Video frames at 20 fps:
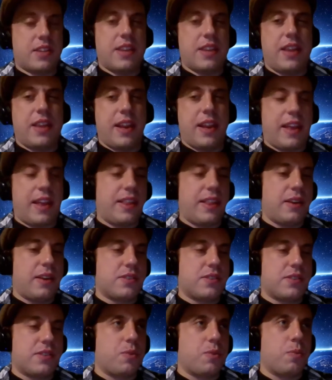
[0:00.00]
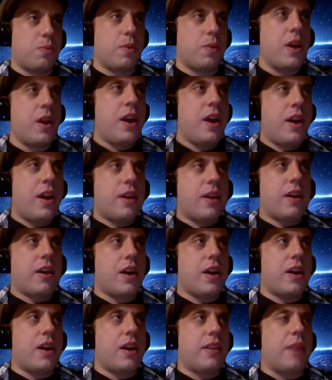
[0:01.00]
And then so
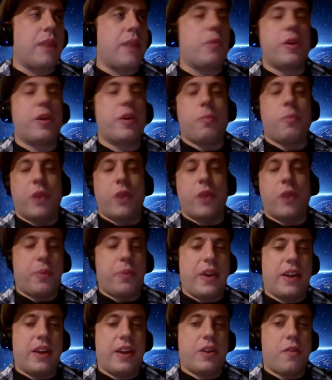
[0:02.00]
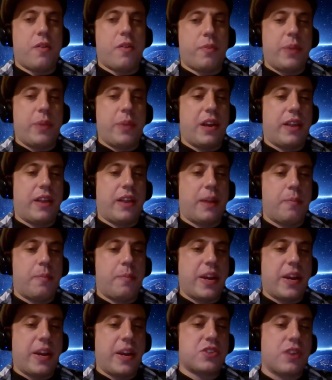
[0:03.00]
like where do you plan to go from there? Like
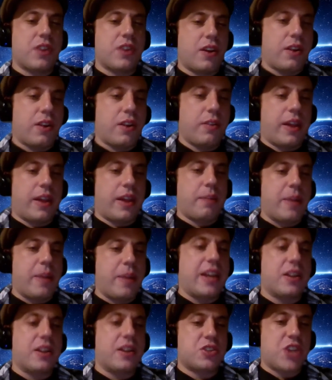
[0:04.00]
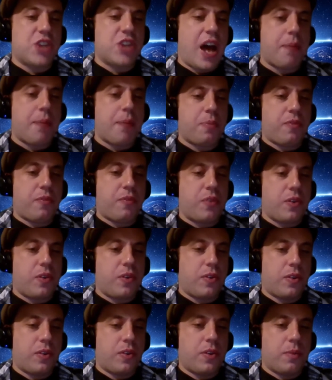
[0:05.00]
are you like making a shop
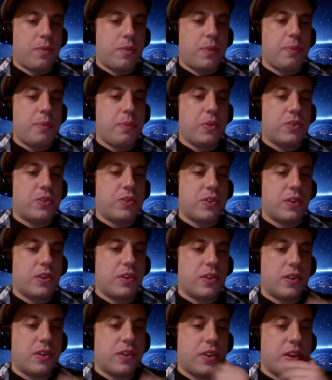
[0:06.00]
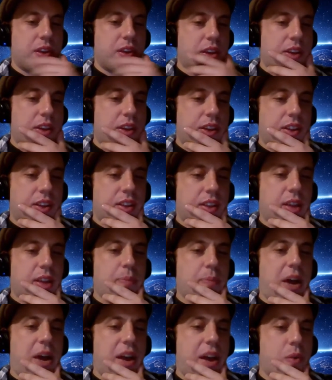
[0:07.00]
for people to
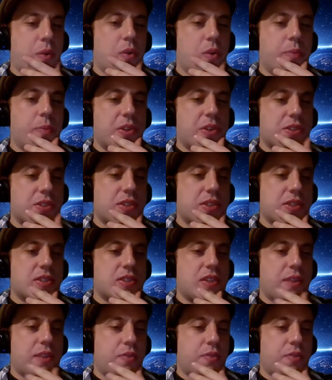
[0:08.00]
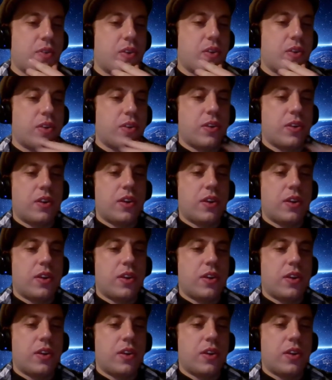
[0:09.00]
like buy ornaments and stuff, or?